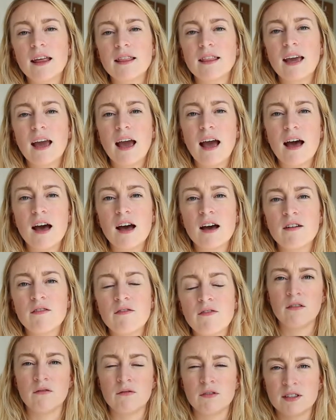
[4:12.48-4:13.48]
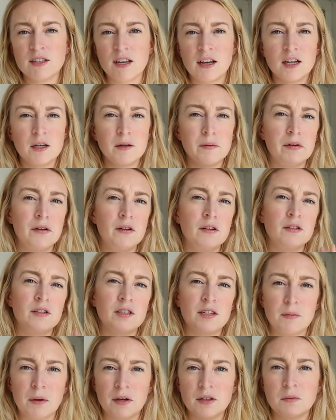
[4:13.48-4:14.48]
they have recyclable,
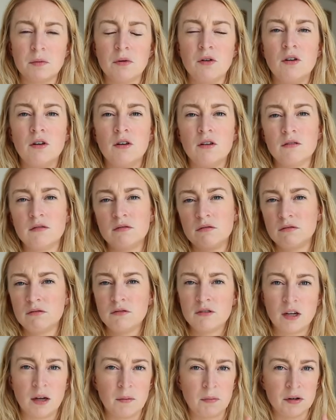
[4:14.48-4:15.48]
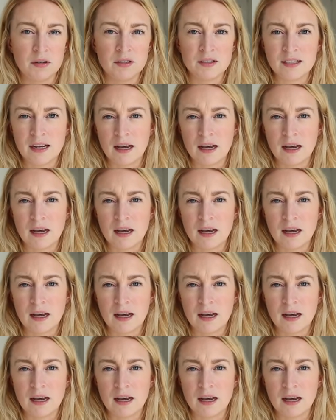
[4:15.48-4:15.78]
disposable diapers,